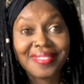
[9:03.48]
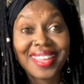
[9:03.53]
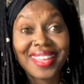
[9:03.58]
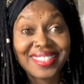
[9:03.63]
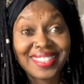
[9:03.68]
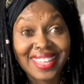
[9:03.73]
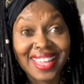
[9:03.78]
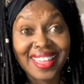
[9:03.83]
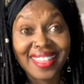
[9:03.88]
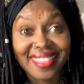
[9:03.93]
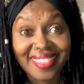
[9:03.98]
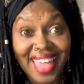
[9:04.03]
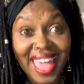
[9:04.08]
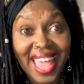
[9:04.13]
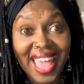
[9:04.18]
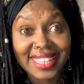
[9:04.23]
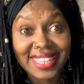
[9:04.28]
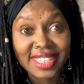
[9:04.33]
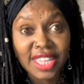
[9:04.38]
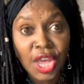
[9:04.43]
and they said
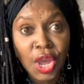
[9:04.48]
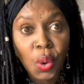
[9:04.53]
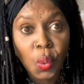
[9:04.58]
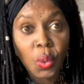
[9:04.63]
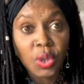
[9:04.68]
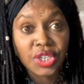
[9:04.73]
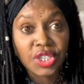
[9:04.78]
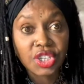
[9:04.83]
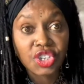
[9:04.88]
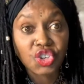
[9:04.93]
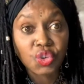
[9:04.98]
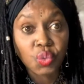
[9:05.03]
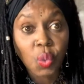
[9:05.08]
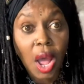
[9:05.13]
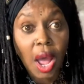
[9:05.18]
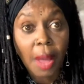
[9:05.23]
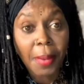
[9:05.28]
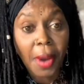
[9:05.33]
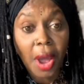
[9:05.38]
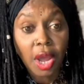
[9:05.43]
that was the
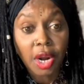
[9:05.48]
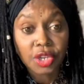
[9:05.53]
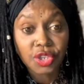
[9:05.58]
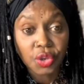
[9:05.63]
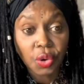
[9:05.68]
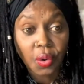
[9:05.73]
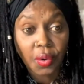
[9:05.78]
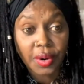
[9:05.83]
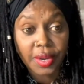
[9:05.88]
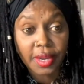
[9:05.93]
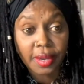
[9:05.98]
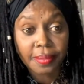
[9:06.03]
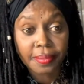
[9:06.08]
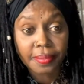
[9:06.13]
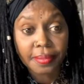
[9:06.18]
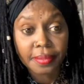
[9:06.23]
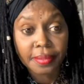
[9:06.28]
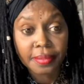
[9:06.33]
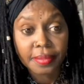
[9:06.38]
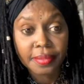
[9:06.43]
Schwab Auditorium.
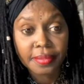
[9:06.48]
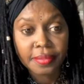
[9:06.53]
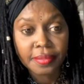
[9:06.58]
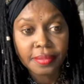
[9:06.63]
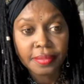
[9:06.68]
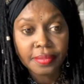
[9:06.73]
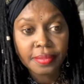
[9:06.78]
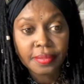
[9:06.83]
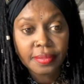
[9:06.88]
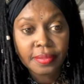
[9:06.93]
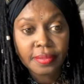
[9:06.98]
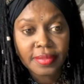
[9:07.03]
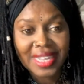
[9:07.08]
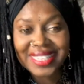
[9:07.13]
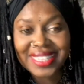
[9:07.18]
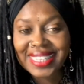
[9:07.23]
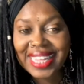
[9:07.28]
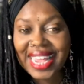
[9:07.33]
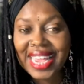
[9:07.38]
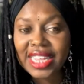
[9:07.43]

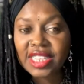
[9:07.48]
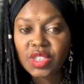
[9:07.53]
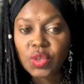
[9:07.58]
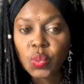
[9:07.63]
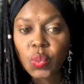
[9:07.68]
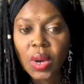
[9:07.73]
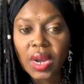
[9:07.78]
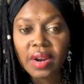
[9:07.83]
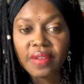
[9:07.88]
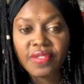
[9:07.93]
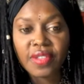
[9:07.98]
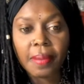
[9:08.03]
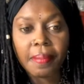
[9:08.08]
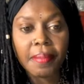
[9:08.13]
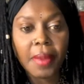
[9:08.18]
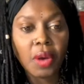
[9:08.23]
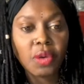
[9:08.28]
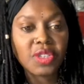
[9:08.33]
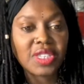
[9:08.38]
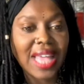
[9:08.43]
They say it's one of the
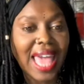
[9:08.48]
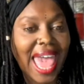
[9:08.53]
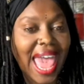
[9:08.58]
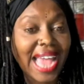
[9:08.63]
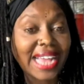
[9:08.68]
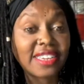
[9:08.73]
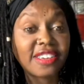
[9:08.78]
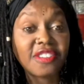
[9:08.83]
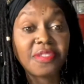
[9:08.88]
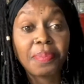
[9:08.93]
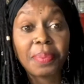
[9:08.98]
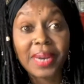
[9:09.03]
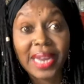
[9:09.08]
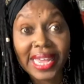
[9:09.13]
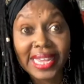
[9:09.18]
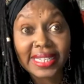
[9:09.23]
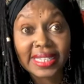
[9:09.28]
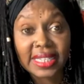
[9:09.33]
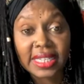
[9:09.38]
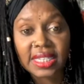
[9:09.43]
most active
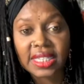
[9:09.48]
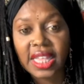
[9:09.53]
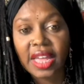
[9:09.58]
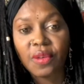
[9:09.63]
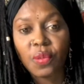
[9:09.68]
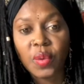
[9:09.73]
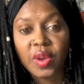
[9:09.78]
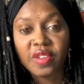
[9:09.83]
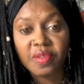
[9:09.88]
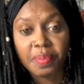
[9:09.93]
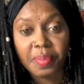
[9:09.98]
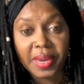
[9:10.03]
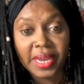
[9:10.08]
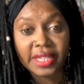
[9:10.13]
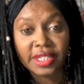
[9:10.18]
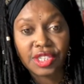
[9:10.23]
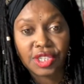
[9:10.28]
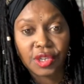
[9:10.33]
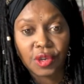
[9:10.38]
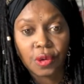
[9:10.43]
places that we've
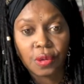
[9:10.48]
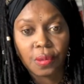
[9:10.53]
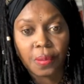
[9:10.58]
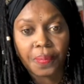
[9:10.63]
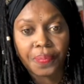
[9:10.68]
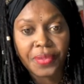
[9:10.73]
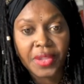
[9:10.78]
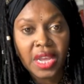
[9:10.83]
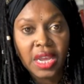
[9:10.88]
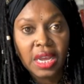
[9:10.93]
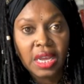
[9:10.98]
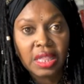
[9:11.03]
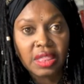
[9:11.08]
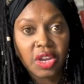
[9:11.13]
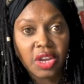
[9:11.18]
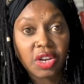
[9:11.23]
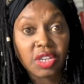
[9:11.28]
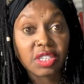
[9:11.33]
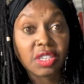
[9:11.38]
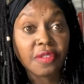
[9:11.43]
been to.
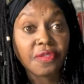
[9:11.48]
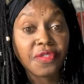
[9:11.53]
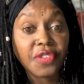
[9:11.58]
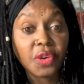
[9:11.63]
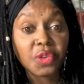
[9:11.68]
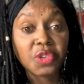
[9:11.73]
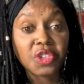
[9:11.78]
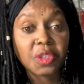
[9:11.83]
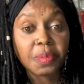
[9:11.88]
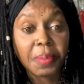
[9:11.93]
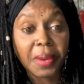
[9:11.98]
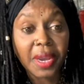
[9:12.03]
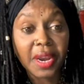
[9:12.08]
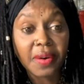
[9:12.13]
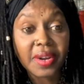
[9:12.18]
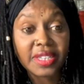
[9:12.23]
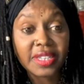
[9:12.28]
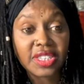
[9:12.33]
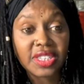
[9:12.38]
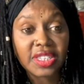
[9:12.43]
There's a few
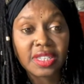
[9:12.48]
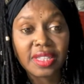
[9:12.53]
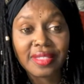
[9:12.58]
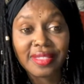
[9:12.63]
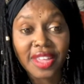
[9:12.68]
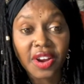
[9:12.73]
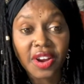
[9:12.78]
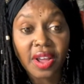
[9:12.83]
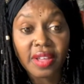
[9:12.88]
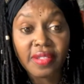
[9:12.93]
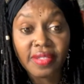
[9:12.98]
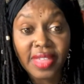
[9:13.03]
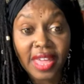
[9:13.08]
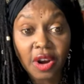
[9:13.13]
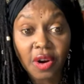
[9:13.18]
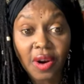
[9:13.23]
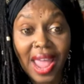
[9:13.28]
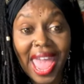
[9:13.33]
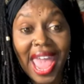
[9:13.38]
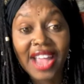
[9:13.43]
spirits there
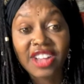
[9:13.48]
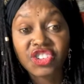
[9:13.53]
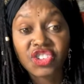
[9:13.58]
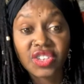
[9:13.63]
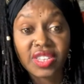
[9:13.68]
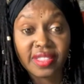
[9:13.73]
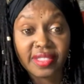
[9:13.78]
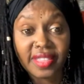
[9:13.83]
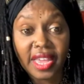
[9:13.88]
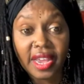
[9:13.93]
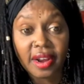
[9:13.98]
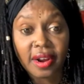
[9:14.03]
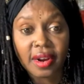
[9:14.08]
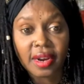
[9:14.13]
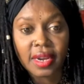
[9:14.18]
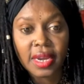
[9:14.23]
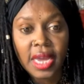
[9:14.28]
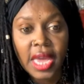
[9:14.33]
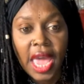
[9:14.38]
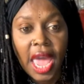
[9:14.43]
that are actually
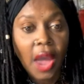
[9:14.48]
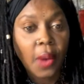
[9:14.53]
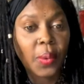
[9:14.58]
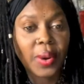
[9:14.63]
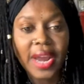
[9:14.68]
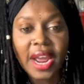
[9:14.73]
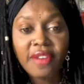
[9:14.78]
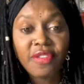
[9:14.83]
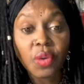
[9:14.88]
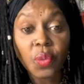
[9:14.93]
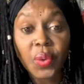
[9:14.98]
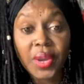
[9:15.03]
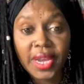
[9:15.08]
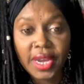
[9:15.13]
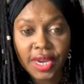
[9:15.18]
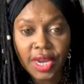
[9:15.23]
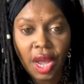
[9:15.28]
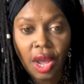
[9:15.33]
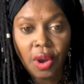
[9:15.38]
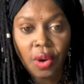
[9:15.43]
there. And whenever
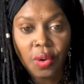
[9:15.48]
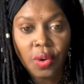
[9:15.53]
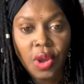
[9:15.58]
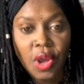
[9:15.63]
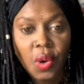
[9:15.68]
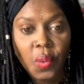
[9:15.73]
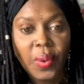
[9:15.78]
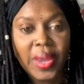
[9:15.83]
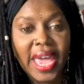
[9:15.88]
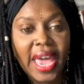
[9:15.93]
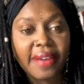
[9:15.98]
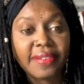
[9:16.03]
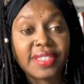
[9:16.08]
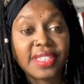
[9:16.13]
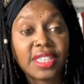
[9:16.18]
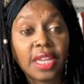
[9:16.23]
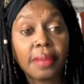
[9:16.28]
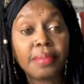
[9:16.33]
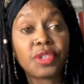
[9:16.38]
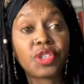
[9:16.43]
we go, we have
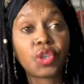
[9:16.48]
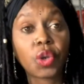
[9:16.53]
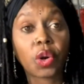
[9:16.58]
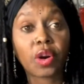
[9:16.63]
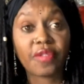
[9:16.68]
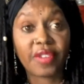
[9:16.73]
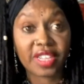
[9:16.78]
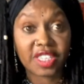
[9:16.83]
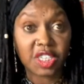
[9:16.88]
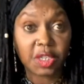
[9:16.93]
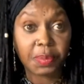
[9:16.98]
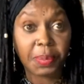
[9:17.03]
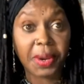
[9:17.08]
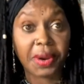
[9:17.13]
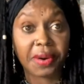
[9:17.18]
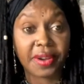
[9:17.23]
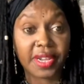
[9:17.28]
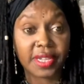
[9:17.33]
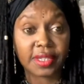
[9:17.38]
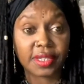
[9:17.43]
some sort of
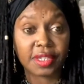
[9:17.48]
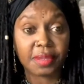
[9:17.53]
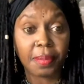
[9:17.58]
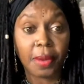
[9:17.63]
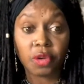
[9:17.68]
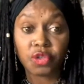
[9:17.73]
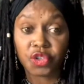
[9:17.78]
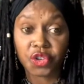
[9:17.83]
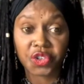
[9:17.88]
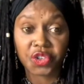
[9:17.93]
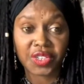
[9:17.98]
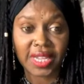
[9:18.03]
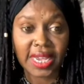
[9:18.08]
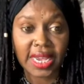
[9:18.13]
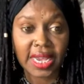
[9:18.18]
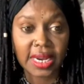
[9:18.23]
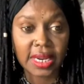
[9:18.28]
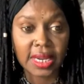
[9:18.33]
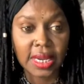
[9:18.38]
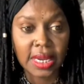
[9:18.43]
experience, Moser said.